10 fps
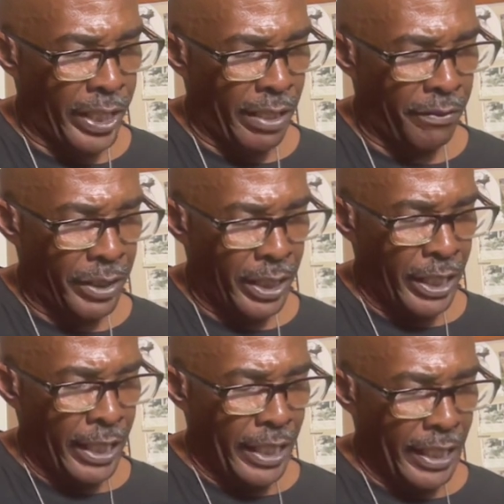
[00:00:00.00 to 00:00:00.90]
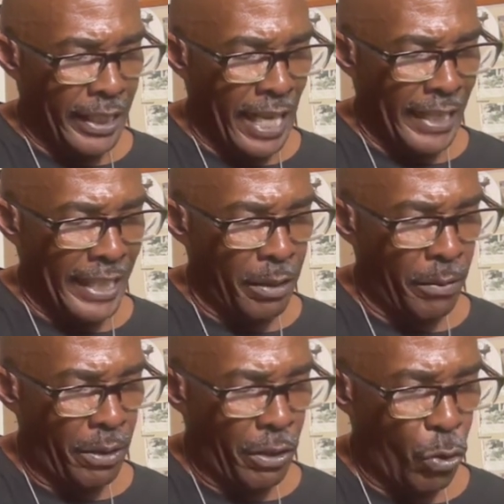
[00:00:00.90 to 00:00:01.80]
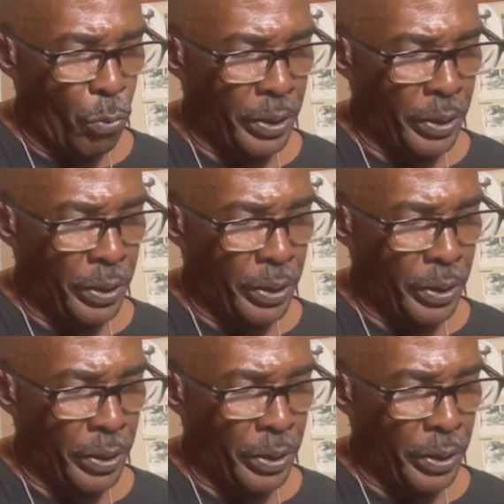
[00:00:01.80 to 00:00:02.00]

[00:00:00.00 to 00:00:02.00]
death, and that he who